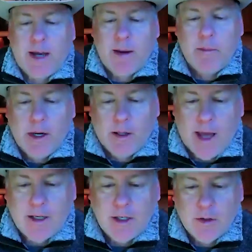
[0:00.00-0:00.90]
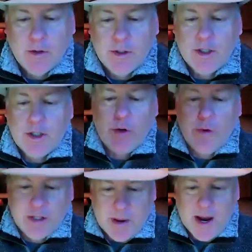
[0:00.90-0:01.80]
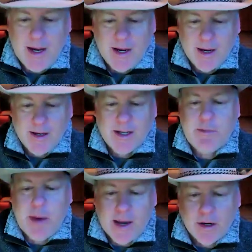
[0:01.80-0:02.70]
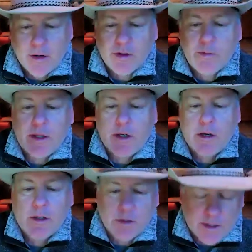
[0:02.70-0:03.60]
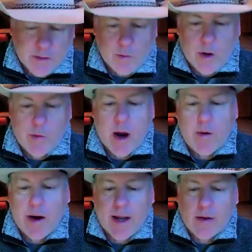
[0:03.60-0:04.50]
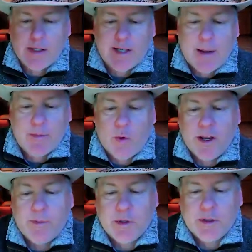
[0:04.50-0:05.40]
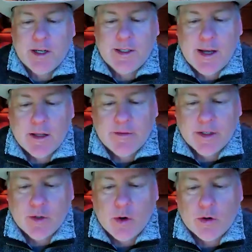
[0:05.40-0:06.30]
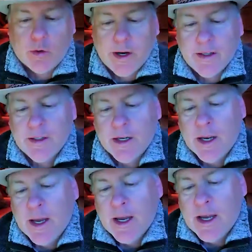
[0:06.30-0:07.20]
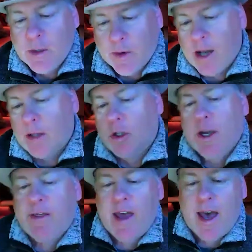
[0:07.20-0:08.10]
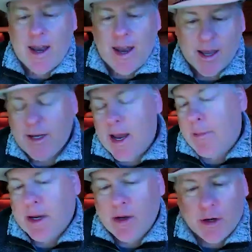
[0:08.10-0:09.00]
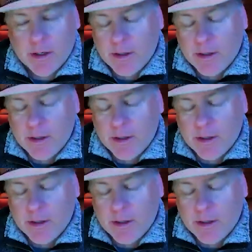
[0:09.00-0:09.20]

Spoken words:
the kind of middle attitudes to the spike, it's bad news. But the good news is where we are right now at the top 20th percentile of historical readings. So we kind of look at that as, I mean,